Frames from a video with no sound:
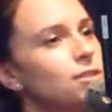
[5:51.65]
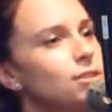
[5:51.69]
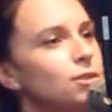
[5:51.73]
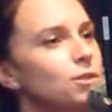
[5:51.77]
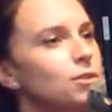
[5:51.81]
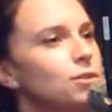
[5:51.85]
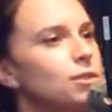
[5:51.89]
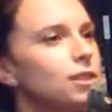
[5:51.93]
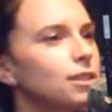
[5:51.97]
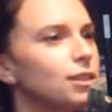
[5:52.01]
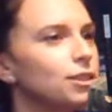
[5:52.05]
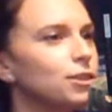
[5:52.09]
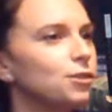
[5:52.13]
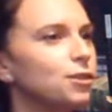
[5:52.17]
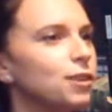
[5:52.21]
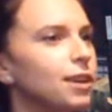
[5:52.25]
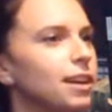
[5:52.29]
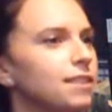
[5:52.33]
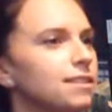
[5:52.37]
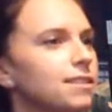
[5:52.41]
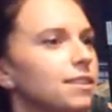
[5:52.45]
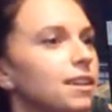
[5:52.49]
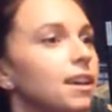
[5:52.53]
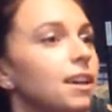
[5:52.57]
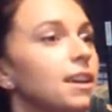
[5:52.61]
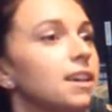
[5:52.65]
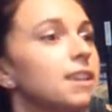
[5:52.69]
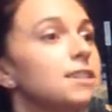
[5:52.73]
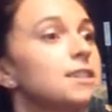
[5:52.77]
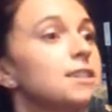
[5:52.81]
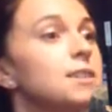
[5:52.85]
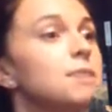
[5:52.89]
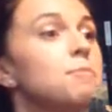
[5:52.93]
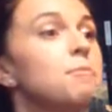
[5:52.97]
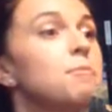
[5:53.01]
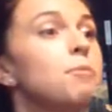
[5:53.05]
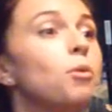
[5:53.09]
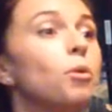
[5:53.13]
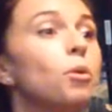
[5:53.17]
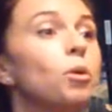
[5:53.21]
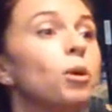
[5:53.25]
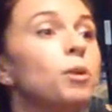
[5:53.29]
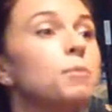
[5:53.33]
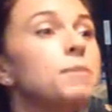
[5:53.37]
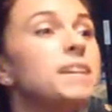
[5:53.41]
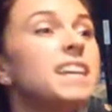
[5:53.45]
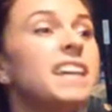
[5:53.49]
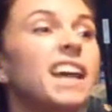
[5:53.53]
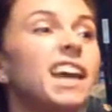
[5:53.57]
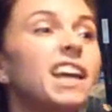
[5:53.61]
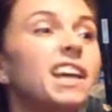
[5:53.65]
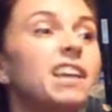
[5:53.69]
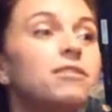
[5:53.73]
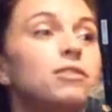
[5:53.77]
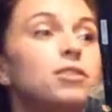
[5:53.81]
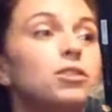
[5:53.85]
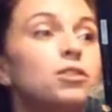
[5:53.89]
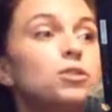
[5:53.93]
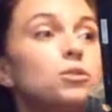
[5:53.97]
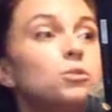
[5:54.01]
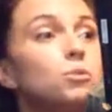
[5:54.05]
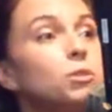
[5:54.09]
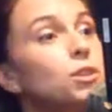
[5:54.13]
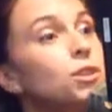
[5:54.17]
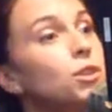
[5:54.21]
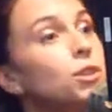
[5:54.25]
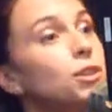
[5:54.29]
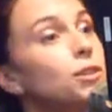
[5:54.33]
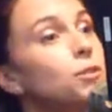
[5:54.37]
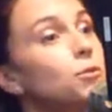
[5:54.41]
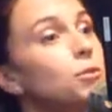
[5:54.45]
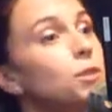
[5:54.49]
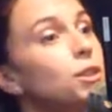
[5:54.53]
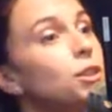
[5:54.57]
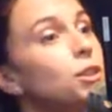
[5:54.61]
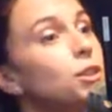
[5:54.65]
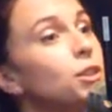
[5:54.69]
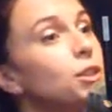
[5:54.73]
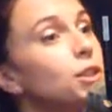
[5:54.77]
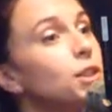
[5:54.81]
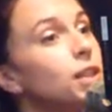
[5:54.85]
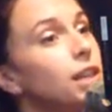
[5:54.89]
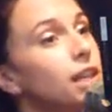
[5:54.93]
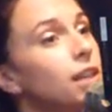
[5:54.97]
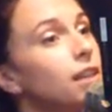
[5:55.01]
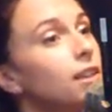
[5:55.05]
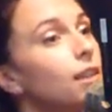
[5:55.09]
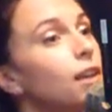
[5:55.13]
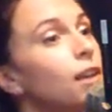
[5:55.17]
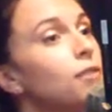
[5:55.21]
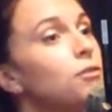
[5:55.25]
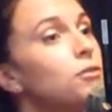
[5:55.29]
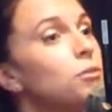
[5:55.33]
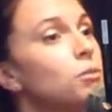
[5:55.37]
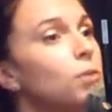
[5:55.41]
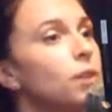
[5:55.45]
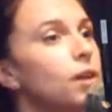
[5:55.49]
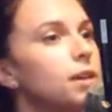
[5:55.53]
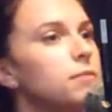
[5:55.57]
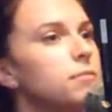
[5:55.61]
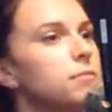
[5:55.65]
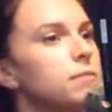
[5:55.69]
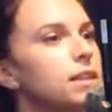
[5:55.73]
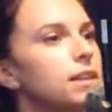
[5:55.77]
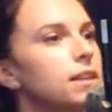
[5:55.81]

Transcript: so you can address some poor behaviors with your loved one,